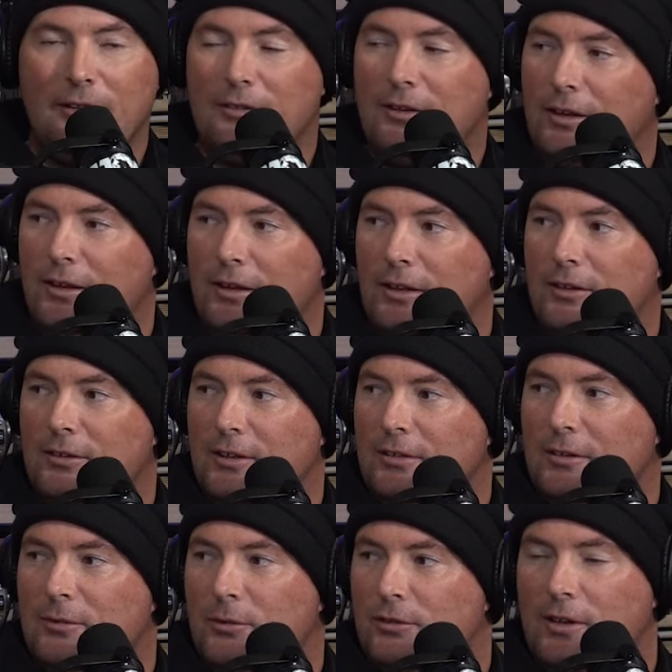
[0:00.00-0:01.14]
it's like hitting a
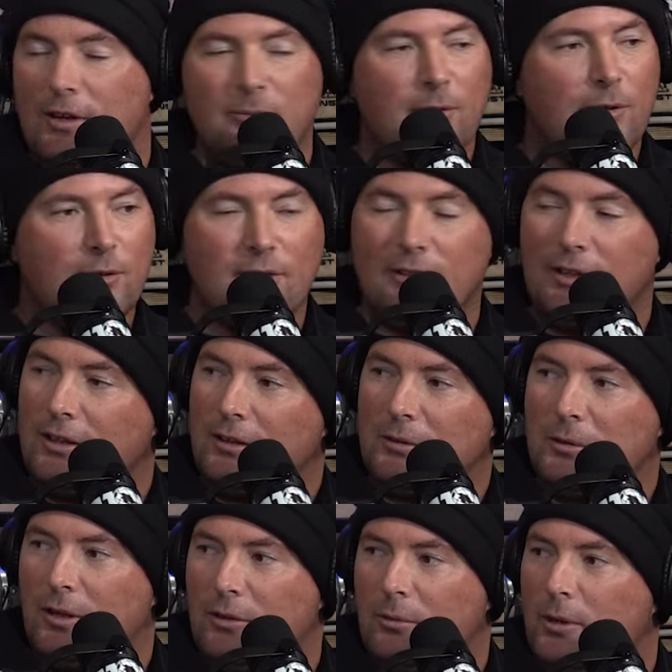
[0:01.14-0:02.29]
60-foot jump versus like a
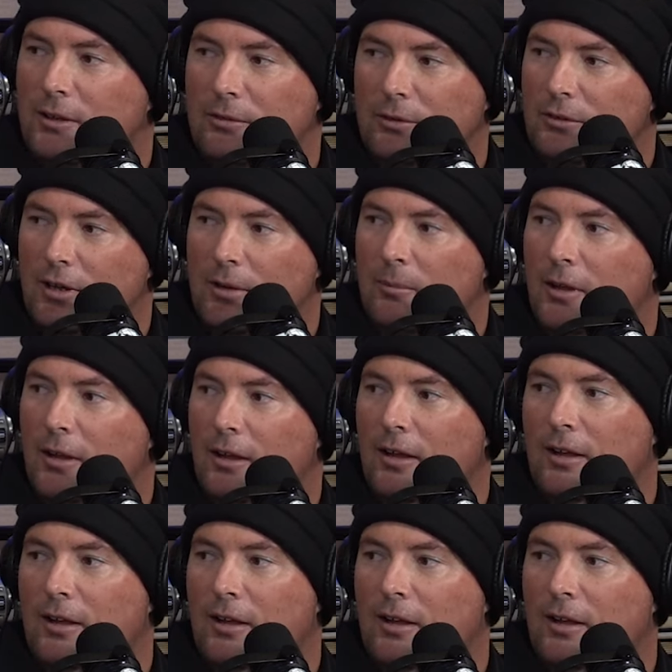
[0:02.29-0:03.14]
20-foot jump.